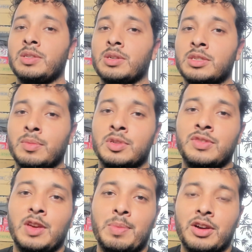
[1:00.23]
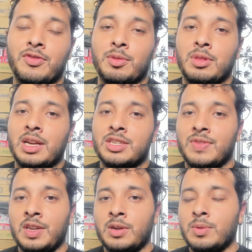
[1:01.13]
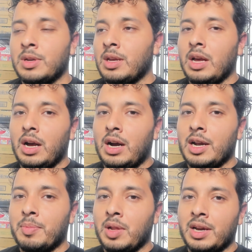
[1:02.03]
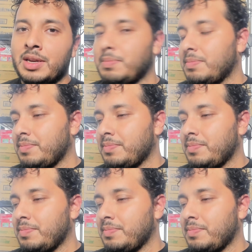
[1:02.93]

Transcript: took someone's feedback from the last video. I apply it.